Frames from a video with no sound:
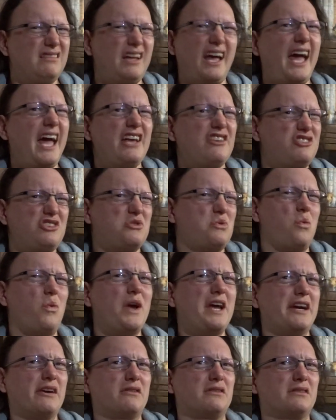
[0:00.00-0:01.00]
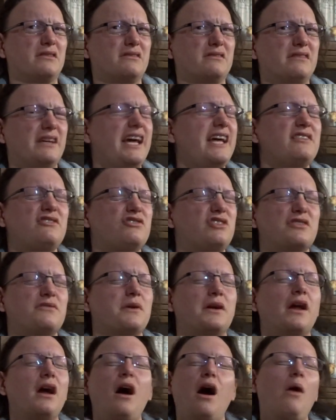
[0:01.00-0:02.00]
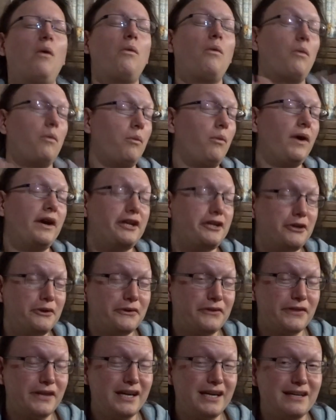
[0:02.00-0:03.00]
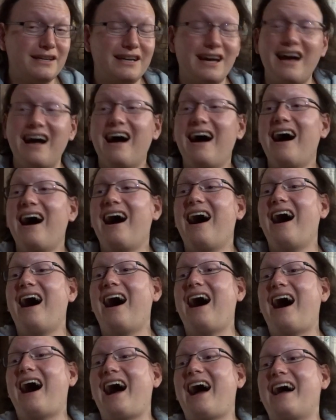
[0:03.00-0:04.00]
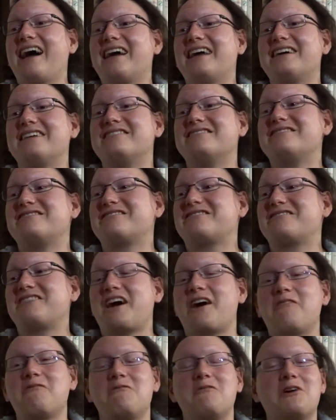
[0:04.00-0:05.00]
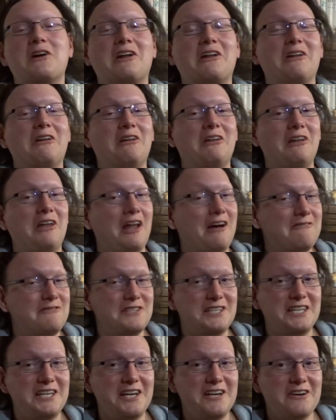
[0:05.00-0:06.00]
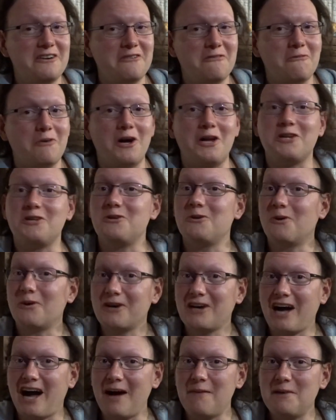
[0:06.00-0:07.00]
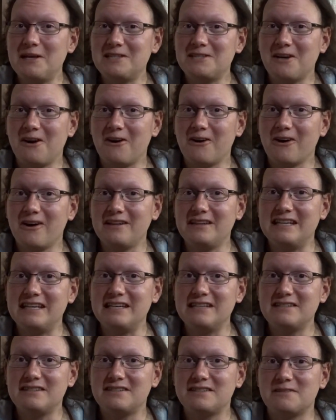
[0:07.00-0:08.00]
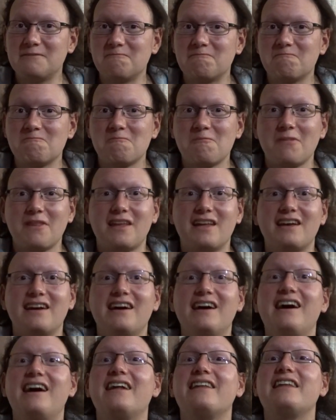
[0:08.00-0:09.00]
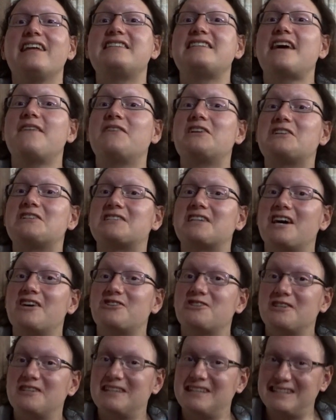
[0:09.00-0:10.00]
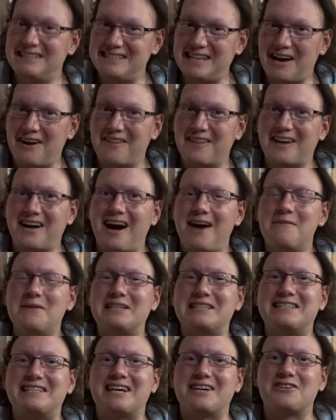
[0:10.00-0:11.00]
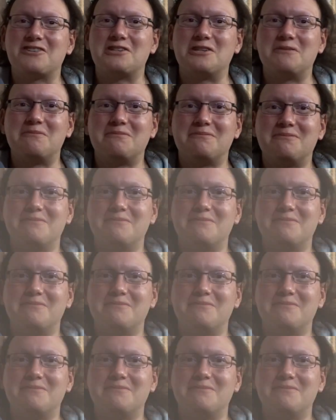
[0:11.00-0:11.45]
It's just weird. It's just weird. What do you think? I would love to hear what your comments are on this. Let's have a discussion down in the comments section.